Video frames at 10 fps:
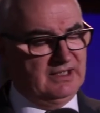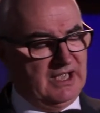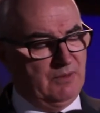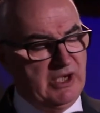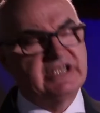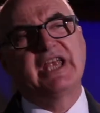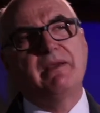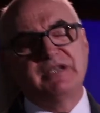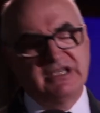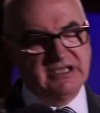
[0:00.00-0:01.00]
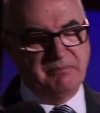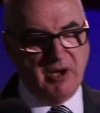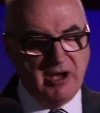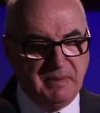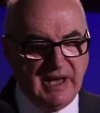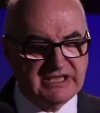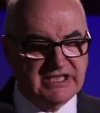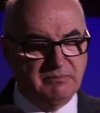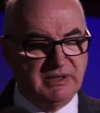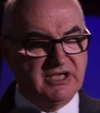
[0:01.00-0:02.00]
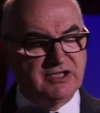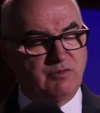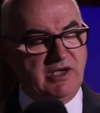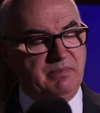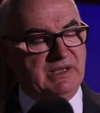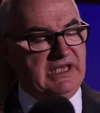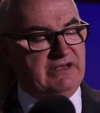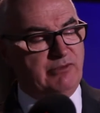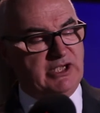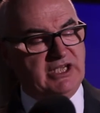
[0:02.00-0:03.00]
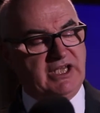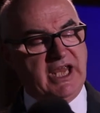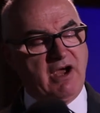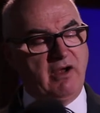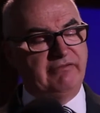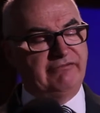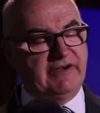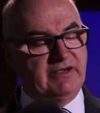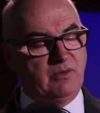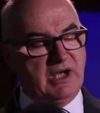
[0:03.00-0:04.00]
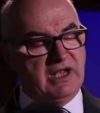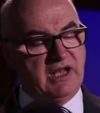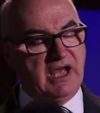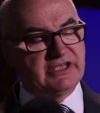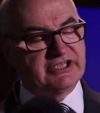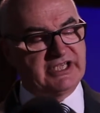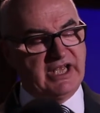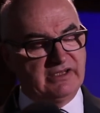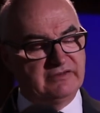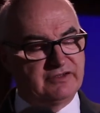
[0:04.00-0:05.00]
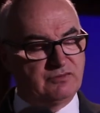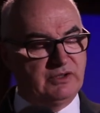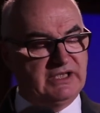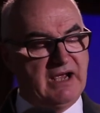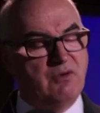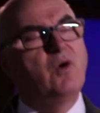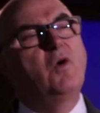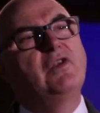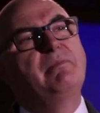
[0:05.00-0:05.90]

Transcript: and we're tempted to bypass it because we believe we can get on very well ourselves without all